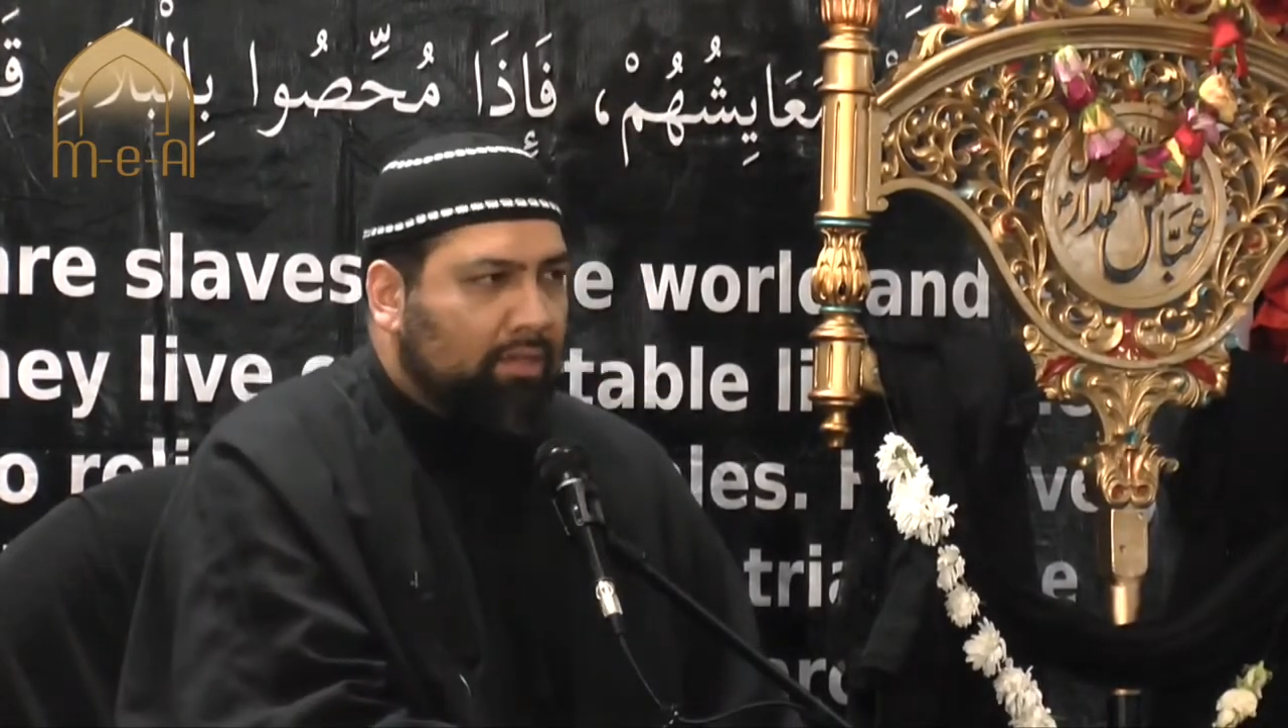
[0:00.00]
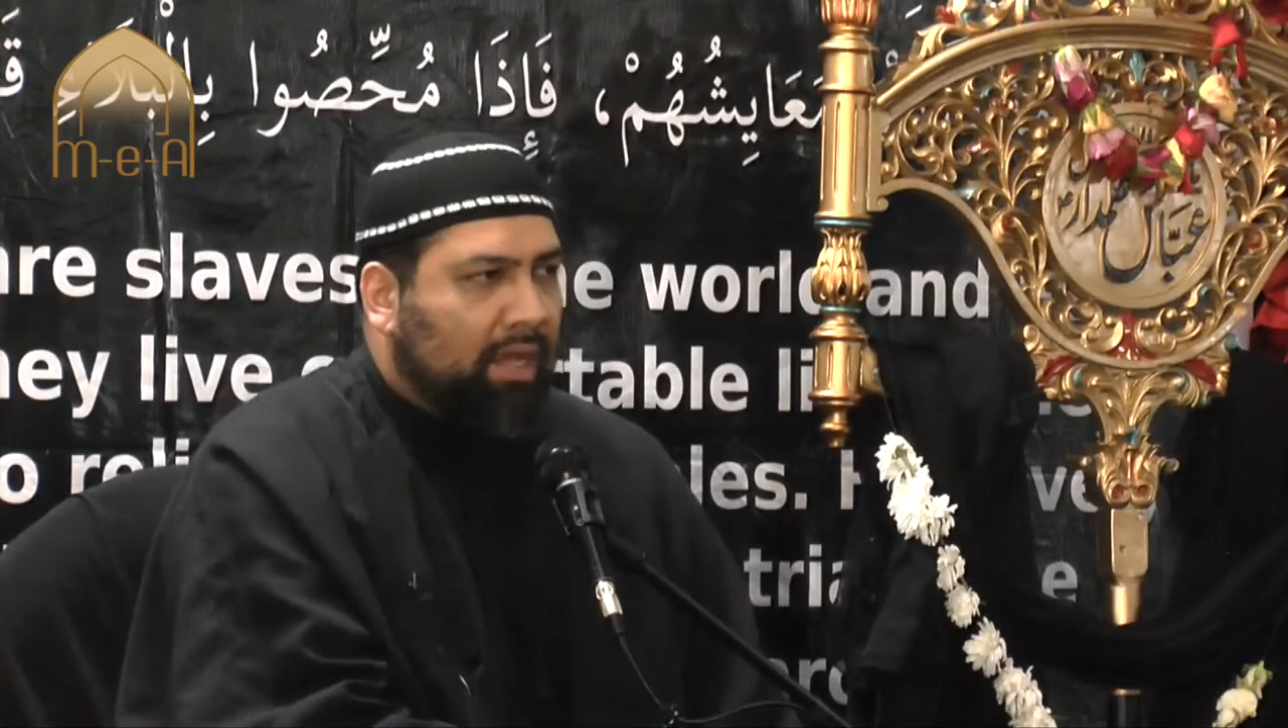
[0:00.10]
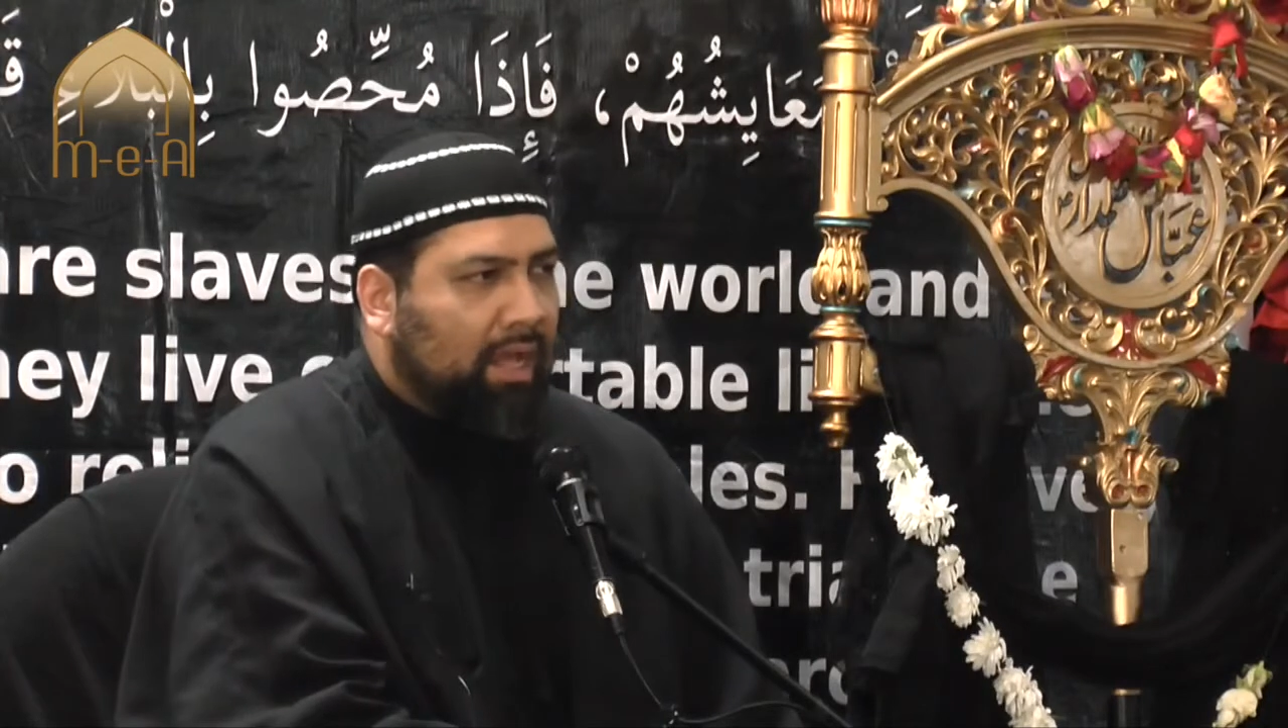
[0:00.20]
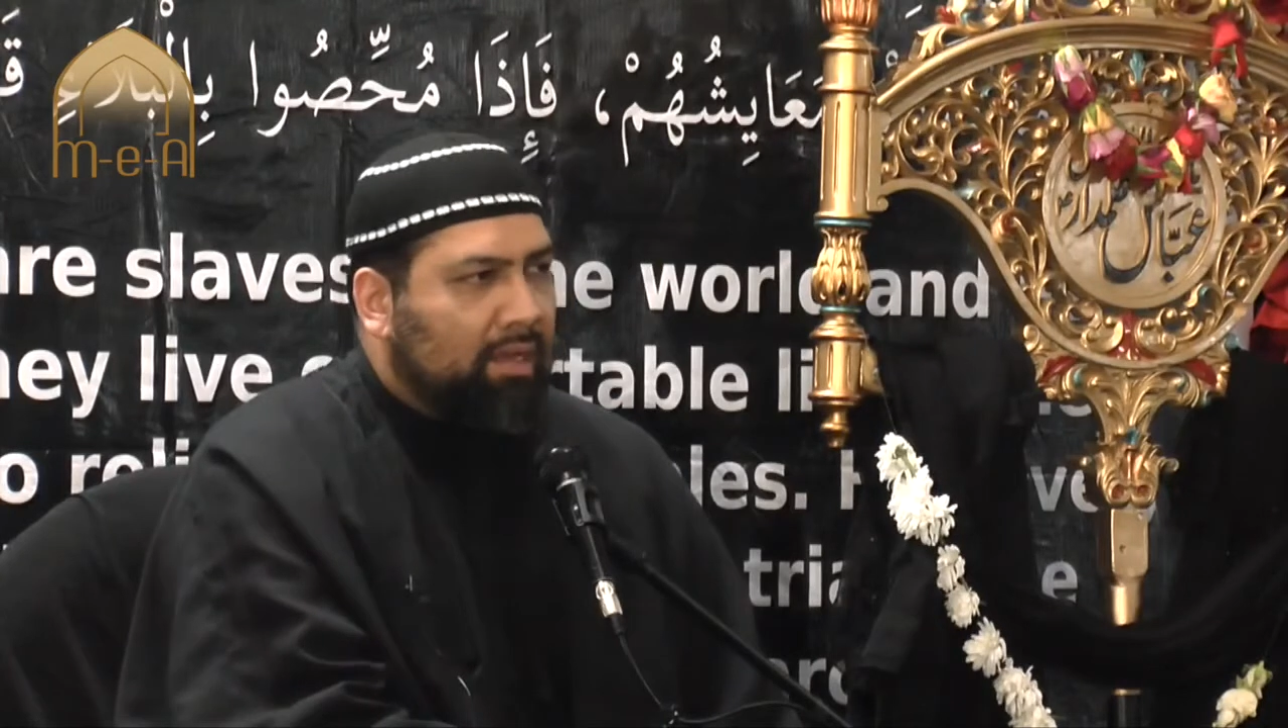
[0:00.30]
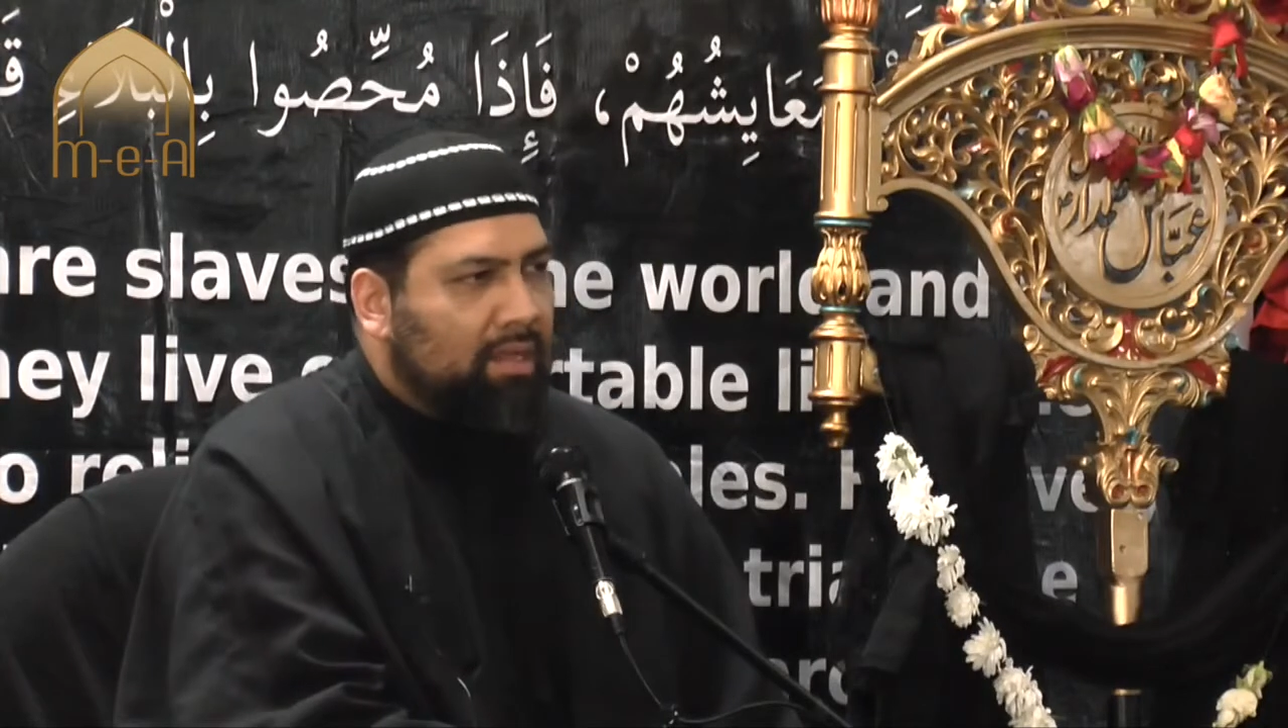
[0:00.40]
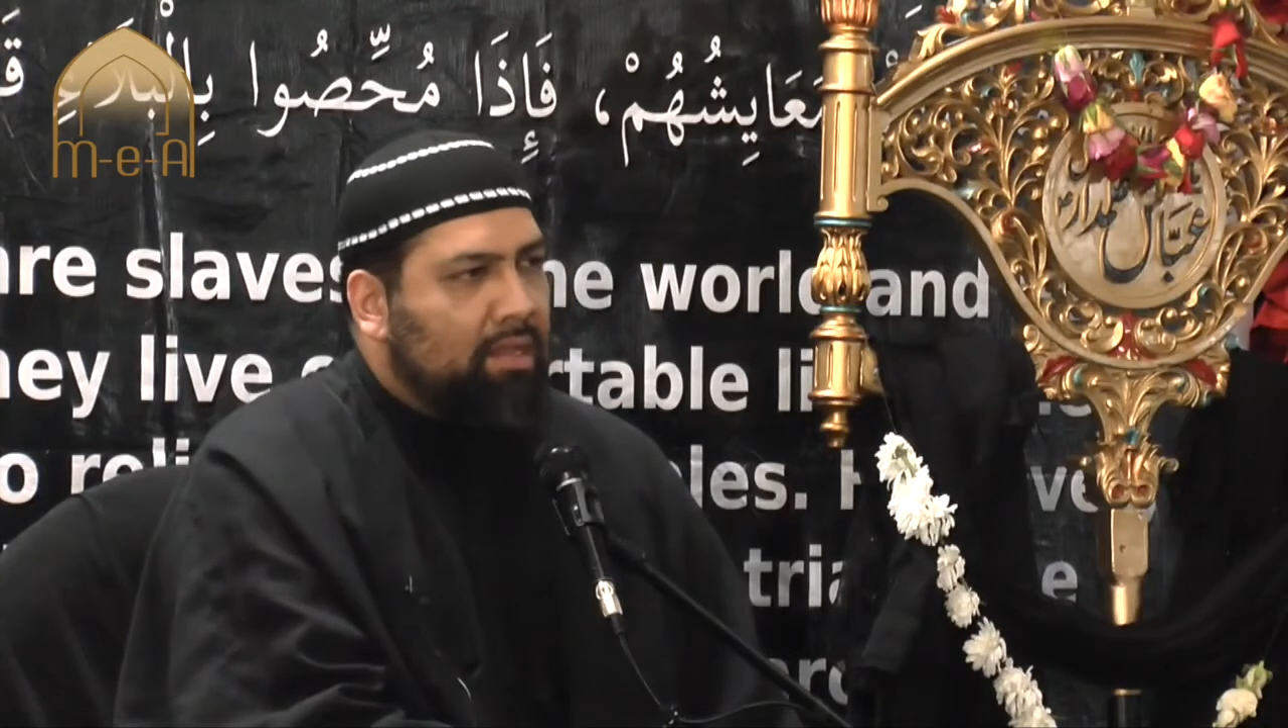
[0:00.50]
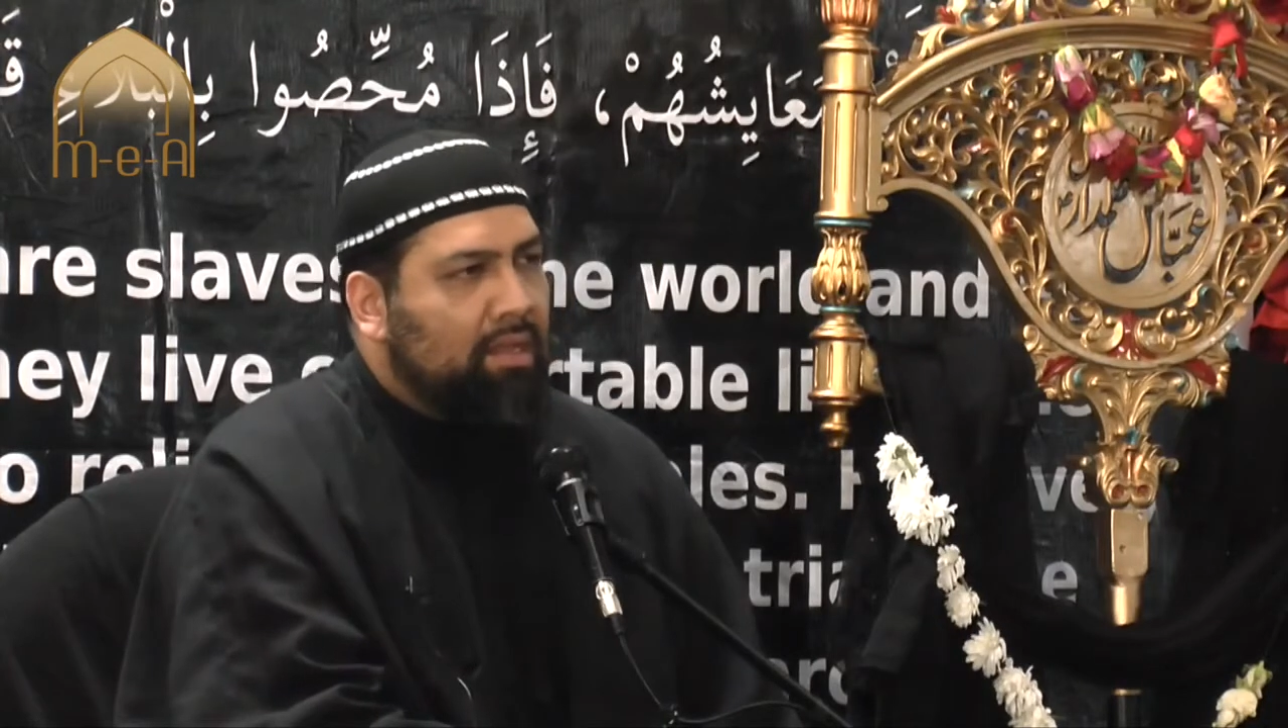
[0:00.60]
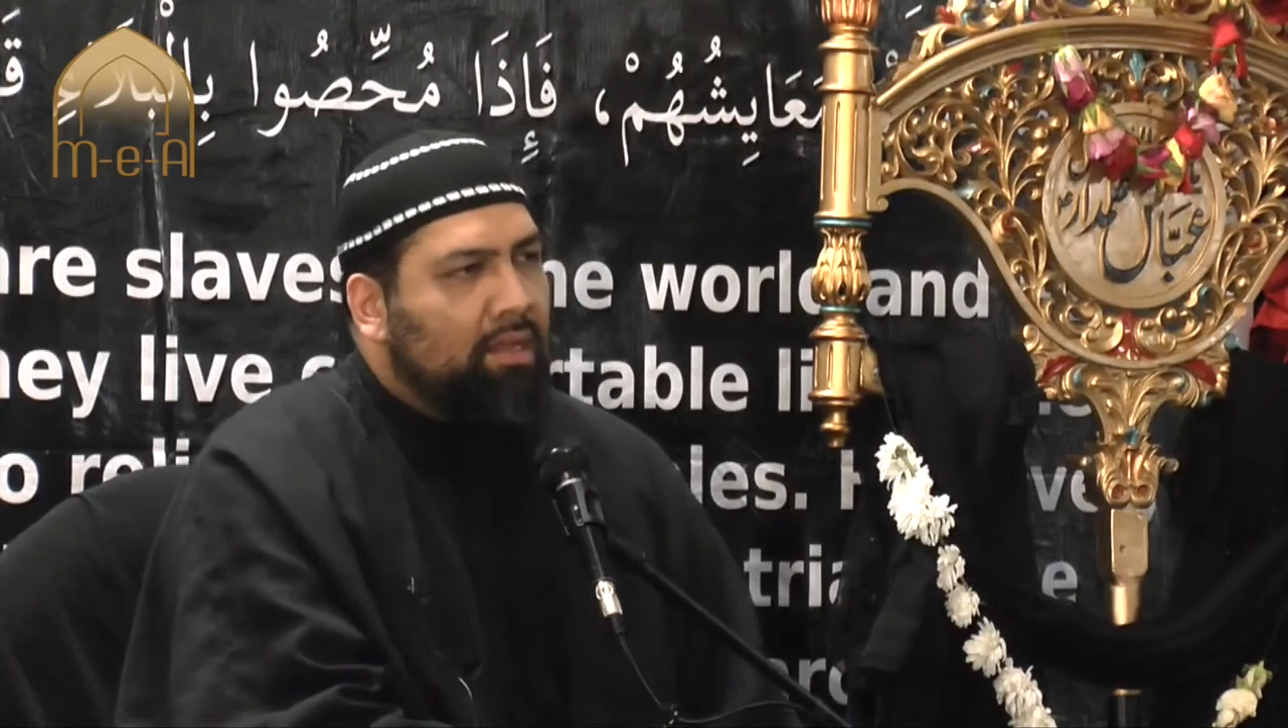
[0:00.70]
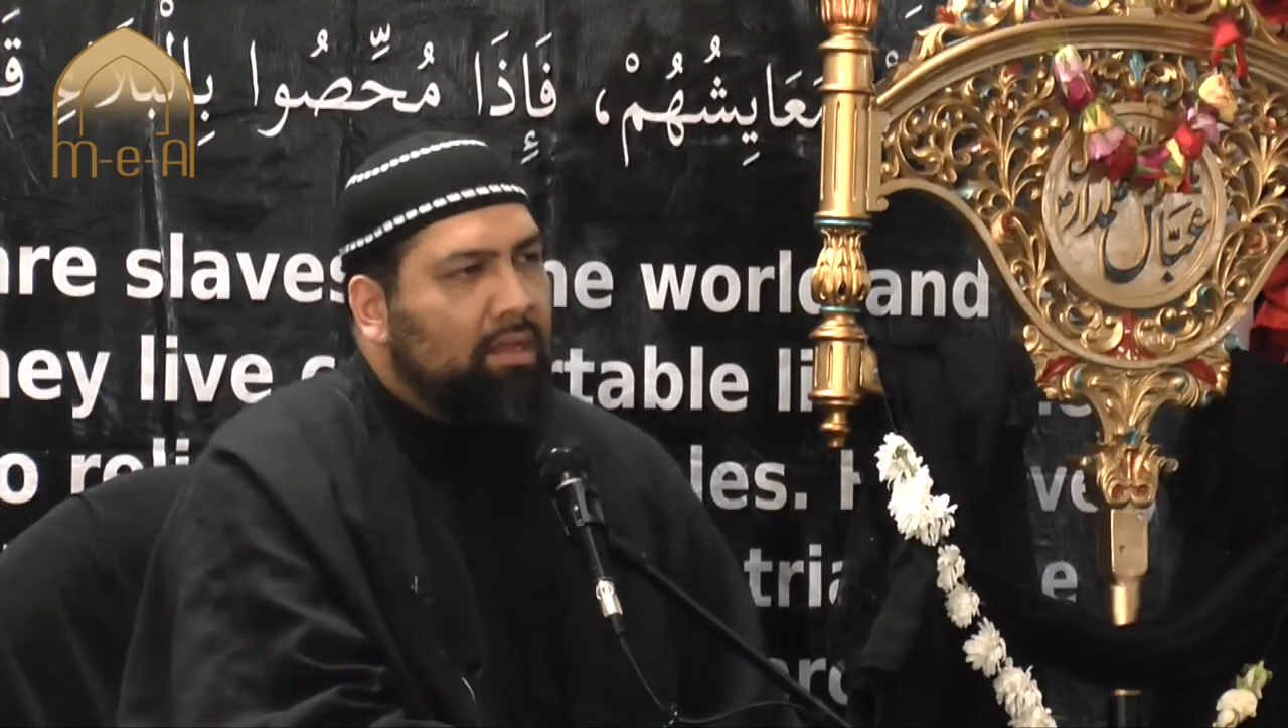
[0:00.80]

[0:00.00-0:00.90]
ta'ala